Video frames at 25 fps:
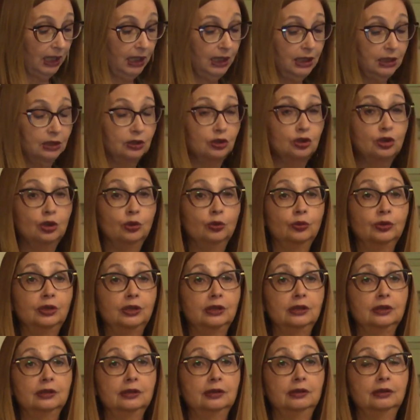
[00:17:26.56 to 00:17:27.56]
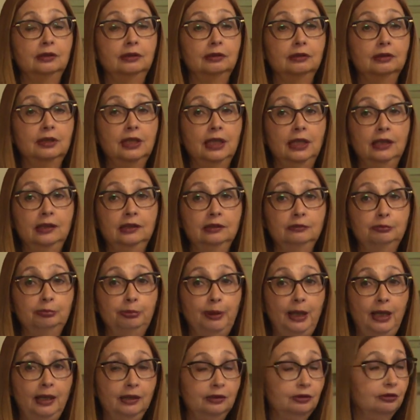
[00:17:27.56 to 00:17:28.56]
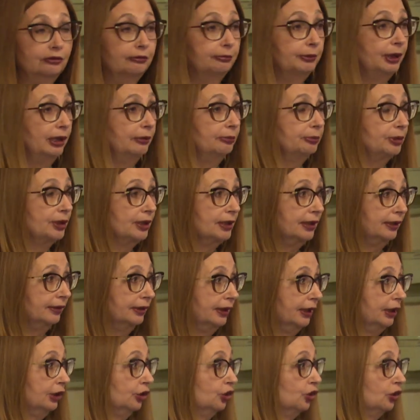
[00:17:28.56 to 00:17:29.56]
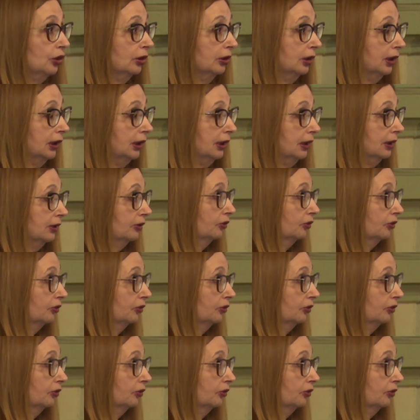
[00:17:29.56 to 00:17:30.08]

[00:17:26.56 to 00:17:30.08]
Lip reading: So the second part of my presentation is